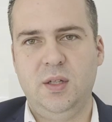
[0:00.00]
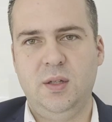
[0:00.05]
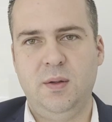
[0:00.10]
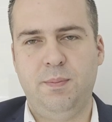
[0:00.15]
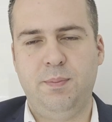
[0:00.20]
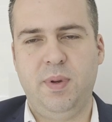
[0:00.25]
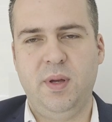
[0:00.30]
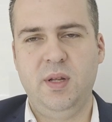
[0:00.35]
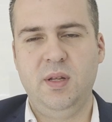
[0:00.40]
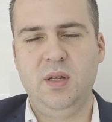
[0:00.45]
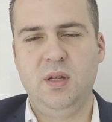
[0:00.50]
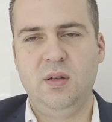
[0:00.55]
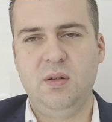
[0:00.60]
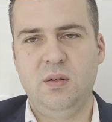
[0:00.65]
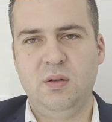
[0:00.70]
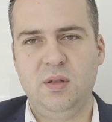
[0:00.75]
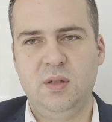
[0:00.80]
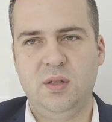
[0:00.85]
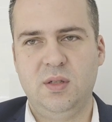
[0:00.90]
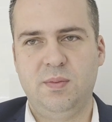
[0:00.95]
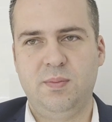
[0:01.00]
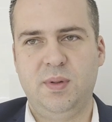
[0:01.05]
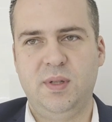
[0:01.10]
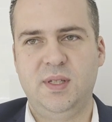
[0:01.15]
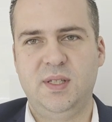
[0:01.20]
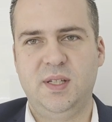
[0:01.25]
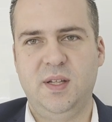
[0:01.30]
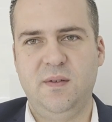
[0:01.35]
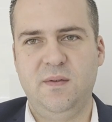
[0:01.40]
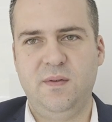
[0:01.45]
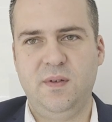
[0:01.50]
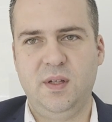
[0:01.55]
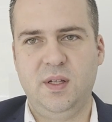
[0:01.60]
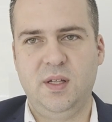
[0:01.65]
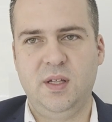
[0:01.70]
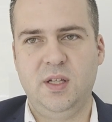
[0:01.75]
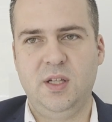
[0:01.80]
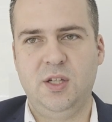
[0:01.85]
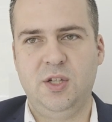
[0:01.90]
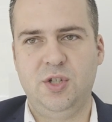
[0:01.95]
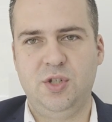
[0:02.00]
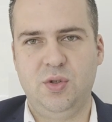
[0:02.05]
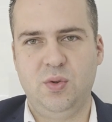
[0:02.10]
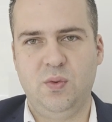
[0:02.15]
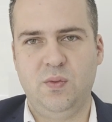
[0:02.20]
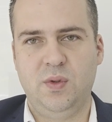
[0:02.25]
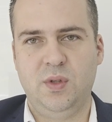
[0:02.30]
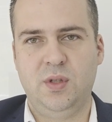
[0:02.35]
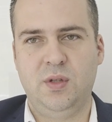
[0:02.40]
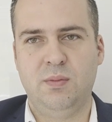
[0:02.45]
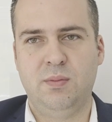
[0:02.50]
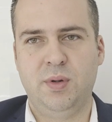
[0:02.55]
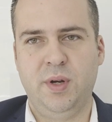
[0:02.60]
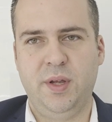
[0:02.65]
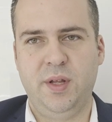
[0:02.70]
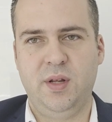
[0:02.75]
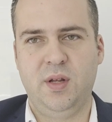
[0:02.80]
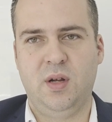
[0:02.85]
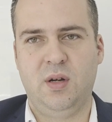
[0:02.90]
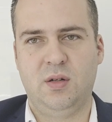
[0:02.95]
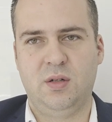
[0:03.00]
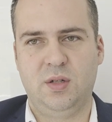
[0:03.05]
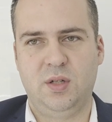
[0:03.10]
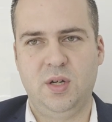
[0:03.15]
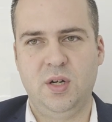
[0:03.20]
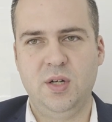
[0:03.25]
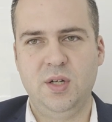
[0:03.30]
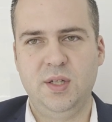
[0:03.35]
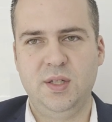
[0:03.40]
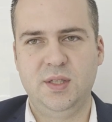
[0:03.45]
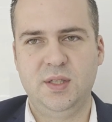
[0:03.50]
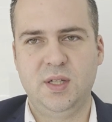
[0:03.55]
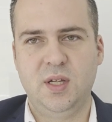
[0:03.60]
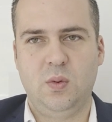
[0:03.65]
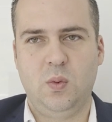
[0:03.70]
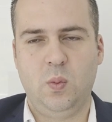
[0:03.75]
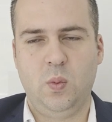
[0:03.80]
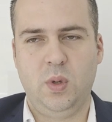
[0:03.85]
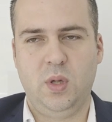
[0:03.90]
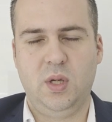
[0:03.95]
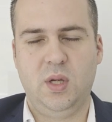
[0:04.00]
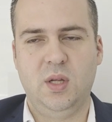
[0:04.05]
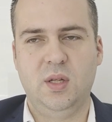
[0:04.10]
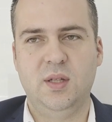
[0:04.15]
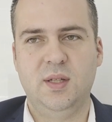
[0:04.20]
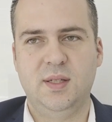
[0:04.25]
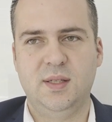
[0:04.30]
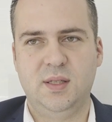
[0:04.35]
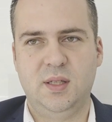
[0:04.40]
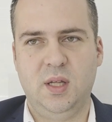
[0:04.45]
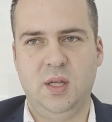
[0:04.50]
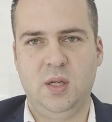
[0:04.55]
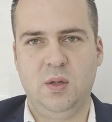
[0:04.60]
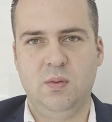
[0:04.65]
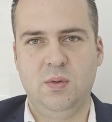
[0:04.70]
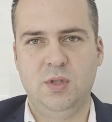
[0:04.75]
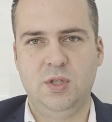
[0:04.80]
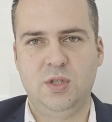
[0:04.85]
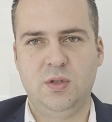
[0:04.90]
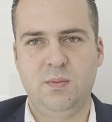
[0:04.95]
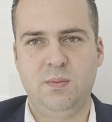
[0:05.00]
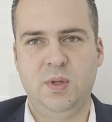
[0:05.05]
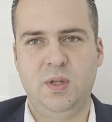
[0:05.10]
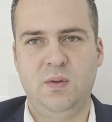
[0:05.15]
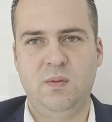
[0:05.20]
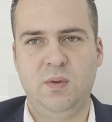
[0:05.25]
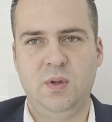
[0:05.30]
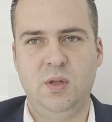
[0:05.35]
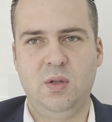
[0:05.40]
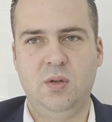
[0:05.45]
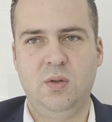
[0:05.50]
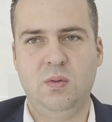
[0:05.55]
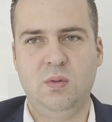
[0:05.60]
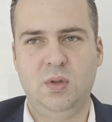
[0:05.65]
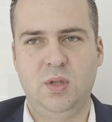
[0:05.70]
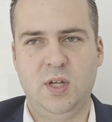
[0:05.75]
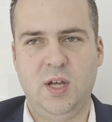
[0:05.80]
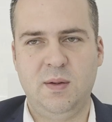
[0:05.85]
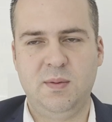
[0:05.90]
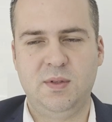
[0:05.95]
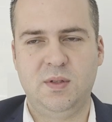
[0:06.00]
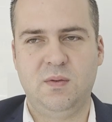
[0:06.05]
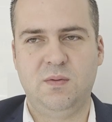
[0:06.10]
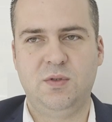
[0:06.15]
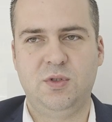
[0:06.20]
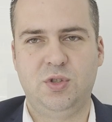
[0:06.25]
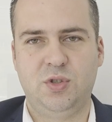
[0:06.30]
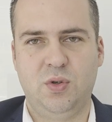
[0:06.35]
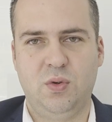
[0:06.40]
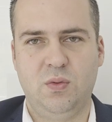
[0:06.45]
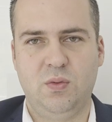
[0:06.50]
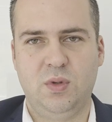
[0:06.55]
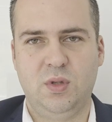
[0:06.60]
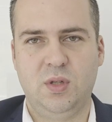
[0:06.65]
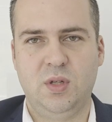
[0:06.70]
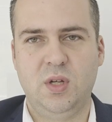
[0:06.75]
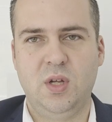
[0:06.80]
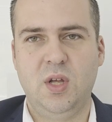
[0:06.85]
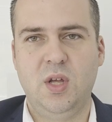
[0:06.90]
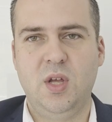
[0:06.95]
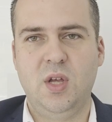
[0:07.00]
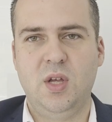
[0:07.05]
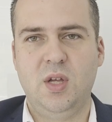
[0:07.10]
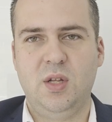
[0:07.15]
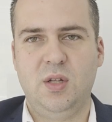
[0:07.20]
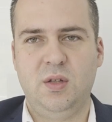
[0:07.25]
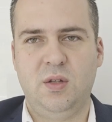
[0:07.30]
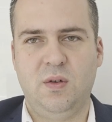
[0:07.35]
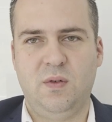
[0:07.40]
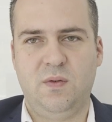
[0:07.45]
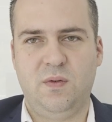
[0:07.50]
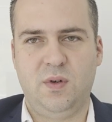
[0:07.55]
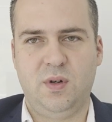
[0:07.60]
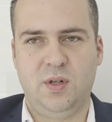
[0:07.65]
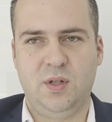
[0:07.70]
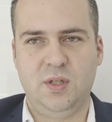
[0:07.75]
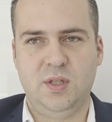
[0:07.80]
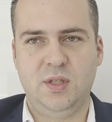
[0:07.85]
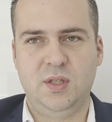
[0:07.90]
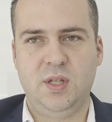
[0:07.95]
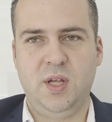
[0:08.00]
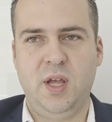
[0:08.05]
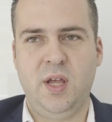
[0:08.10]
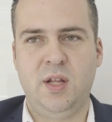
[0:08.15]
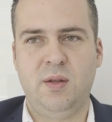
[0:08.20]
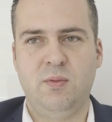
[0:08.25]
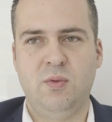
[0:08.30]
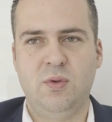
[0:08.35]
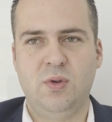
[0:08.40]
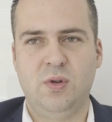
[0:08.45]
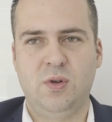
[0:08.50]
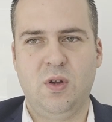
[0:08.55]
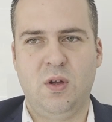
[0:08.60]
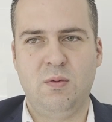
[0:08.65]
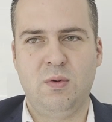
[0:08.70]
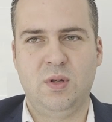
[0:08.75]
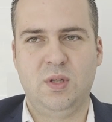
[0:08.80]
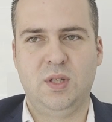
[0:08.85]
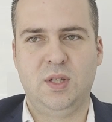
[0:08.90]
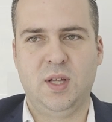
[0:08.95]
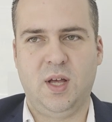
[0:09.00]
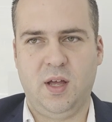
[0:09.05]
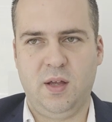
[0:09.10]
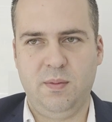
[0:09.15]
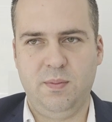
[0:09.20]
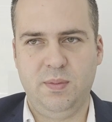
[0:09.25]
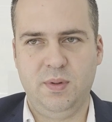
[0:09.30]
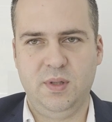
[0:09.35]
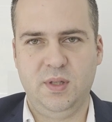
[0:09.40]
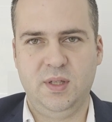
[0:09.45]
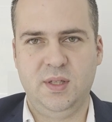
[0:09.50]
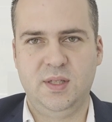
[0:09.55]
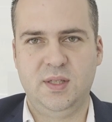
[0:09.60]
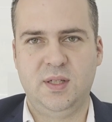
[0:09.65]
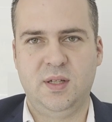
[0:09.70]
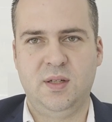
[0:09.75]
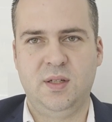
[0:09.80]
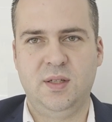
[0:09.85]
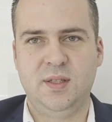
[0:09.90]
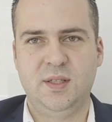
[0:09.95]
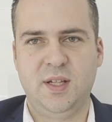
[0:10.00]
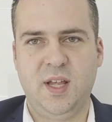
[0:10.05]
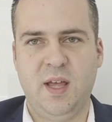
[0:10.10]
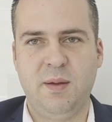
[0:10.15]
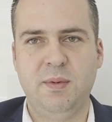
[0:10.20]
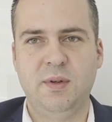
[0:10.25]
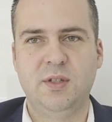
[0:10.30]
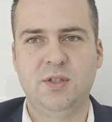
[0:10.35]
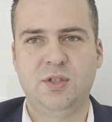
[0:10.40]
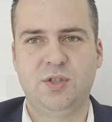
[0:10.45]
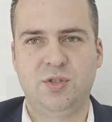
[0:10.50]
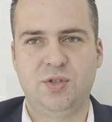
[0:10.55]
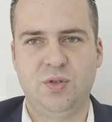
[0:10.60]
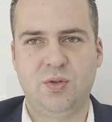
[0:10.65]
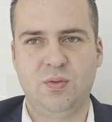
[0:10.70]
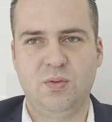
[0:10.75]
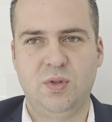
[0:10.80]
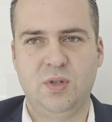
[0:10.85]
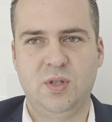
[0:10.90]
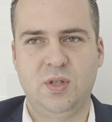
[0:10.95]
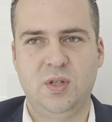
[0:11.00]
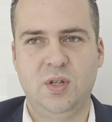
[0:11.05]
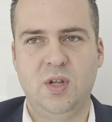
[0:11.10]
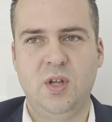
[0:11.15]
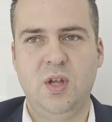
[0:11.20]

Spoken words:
Depending on the specific issue with the brain arteries, we can distinguish between two types of stroke. The first and more common type is an ischemic stroke,